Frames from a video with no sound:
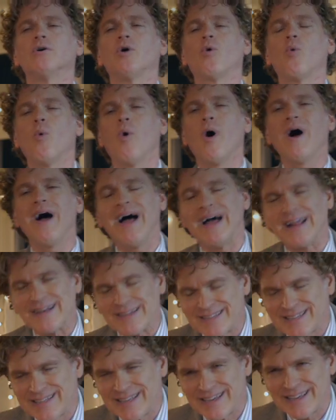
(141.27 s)

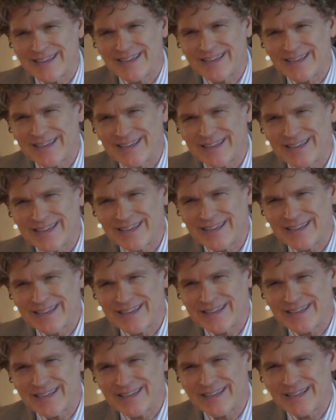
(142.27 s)
what?
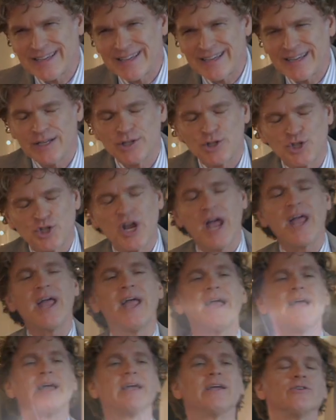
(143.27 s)

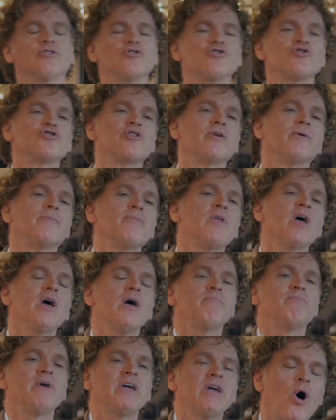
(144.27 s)
Changed.
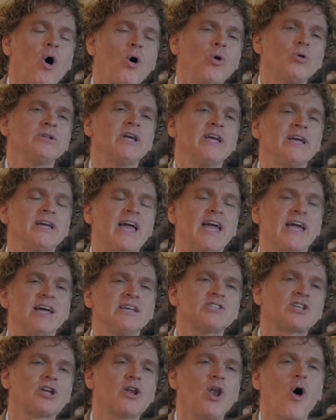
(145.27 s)
Beholding
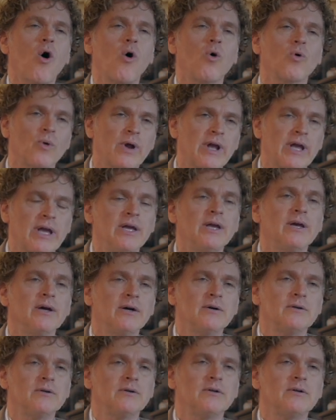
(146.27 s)
His glory,
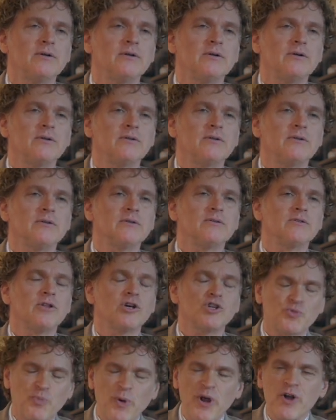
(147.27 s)
mm-hmm.
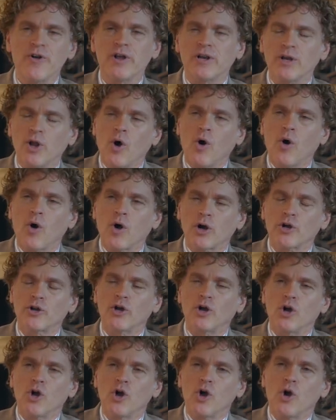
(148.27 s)
the Spirit Lord,
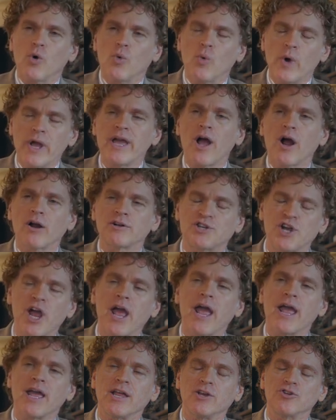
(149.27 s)
yes. We are
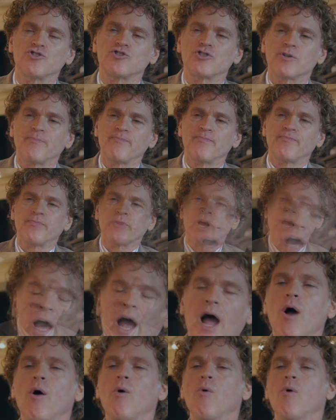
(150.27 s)
changed.
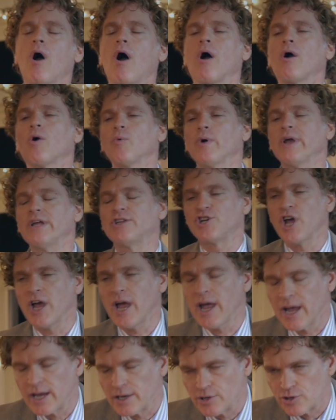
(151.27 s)
How are we
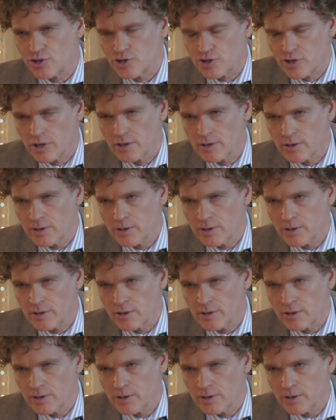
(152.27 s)
changed?